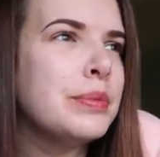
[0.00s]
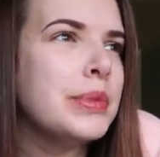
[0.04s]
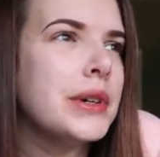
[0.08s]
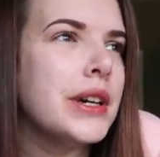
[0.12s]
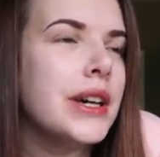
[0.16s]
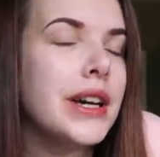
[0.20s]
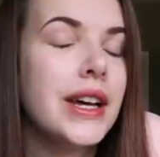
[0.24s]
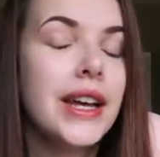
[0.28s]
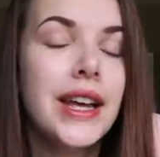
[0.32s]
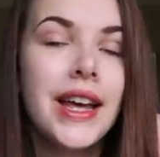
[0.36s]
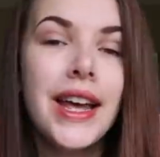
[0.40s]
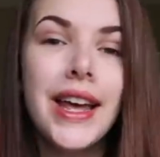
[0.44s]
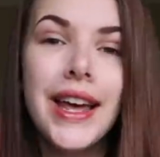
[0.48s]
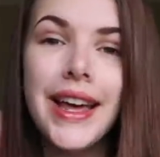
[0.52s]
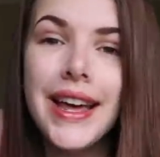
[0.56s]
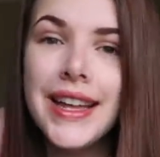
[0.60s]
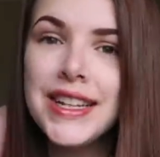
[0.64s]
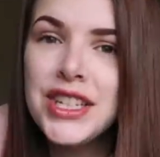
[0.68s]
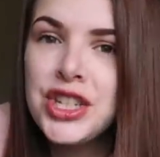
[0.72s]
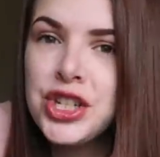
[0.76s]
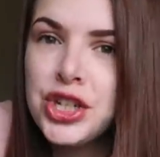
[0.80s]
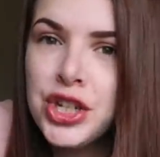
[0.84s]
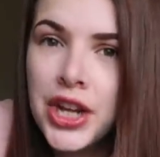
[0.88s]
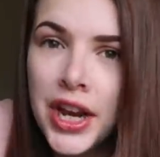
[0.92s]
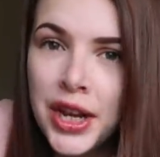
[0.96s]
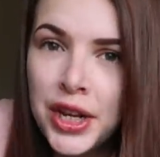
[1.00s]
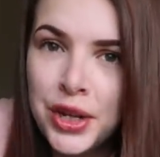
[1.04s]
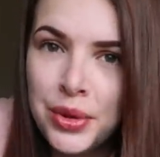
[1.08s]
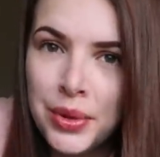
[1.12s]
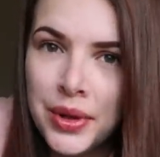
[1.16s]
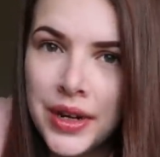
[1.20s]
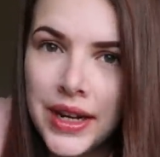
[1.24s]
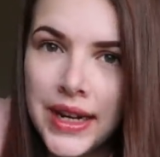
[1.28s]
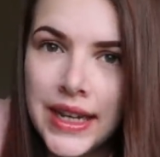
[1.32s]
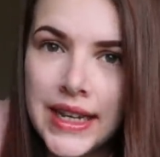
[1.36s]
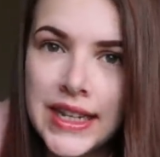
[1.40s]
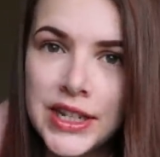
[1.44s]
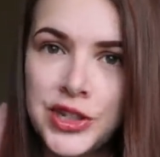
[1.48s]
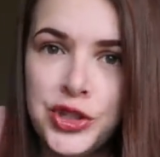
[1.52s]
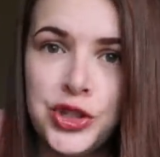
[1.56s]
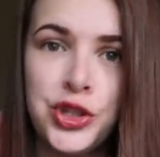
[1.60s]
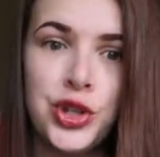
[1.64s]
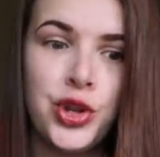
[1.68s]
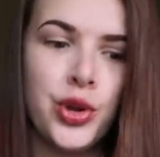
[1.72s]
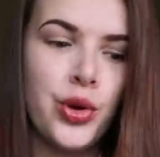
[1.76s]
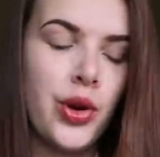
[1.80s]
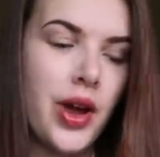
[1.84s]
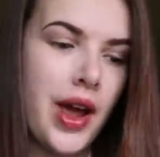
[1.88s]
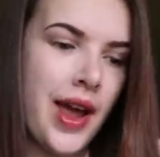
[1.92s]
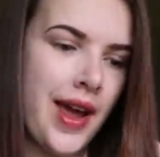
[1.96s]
but genuinely do.